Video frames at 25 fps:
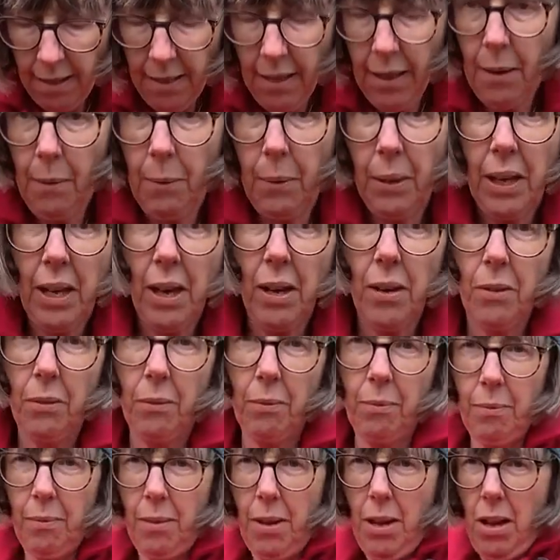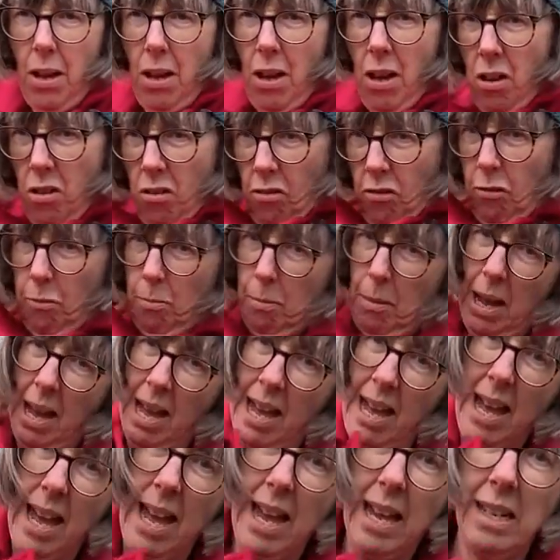there we go. Over my
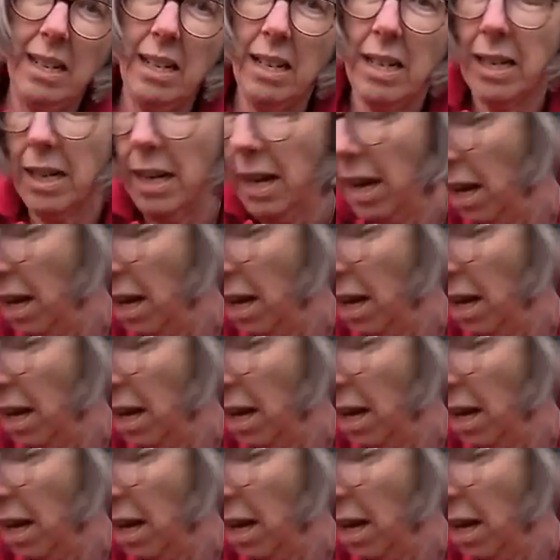hand.